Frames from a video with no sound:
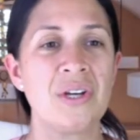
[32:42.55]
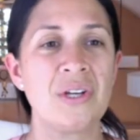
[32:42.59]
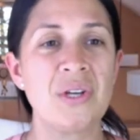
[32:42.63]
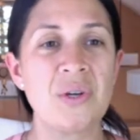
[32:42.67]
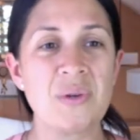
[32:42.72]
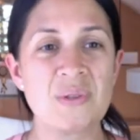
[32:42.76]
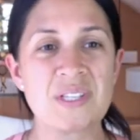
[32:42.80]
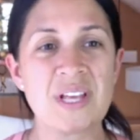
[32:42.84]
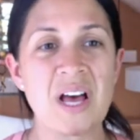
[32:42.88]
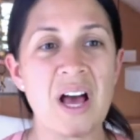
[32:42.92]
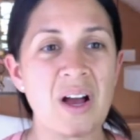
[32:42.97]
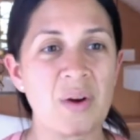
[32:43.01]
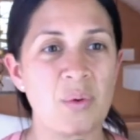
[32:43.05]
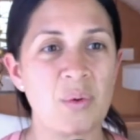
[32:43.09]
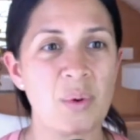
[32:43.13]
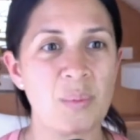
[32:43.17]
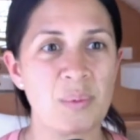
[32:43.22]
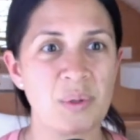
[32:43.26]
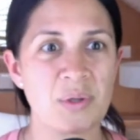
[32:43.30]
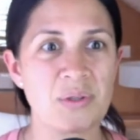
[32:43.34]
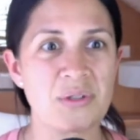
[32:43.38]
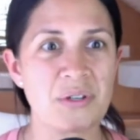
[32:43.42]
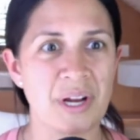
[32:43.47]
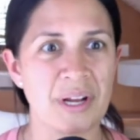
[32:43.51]
use the Aqua
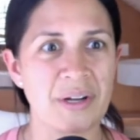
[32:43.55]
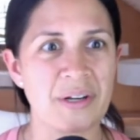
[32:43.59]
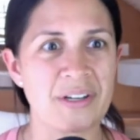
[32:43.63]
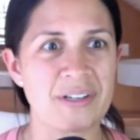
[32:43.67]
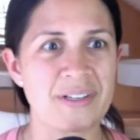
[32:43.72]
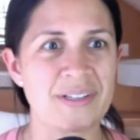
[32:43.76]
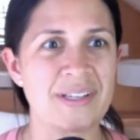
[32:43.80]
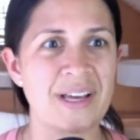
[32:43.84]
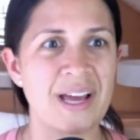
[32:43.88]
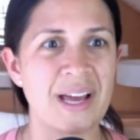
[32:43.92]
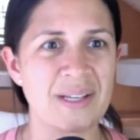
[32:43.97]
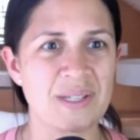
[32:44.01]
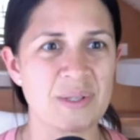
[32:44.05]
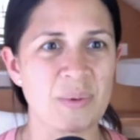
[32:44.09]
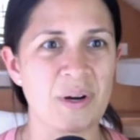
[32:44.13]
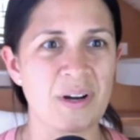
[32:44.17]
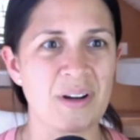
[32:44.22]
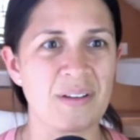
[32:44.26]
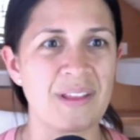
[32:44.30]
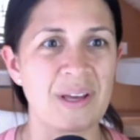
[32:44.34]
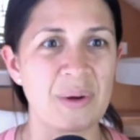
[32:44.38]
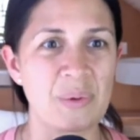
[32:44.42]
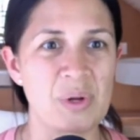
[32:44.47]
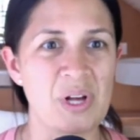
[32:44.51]
Blue trainers. I
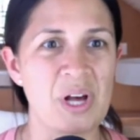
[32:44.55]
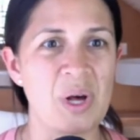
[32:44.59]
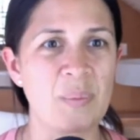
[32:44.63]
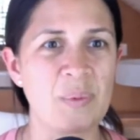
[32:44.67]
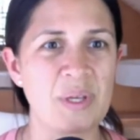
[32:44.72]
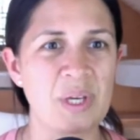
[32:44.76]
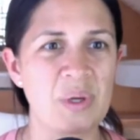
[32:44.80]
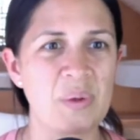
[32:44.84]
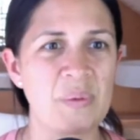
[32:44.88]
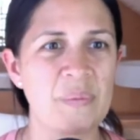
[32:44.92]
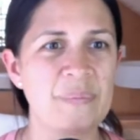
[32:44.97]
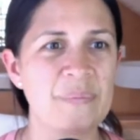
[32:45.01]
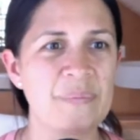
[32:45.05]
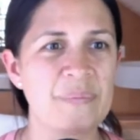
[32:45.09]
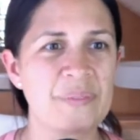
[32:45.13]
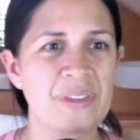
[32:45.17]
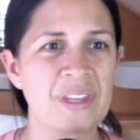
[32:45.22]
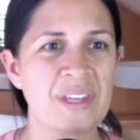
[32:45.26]
swear they will help you.